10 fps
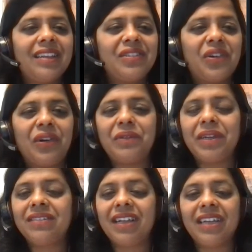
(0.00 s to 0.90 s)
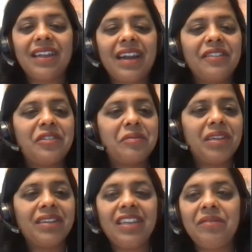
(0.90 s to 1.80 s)
there's always like, there has to
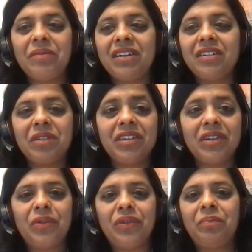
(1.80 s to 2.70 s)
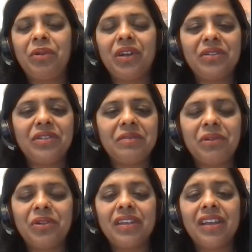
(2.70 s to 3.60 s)
be a team intermediary who will pull out the
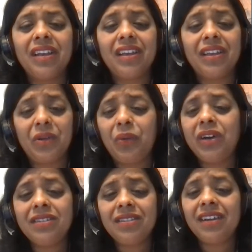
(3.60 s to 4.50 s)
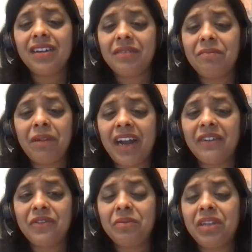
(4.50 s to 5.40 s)
reports. You want a CRM
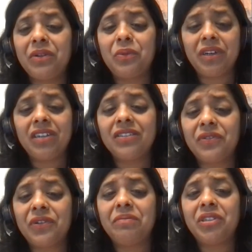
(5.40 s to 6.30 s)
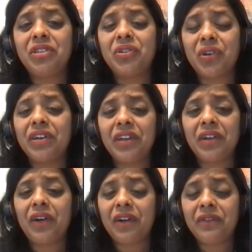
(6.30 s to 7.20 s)
platform that works for
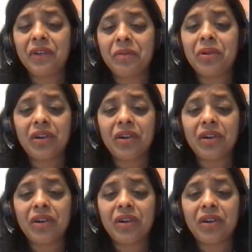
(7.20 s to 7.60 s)
majority of your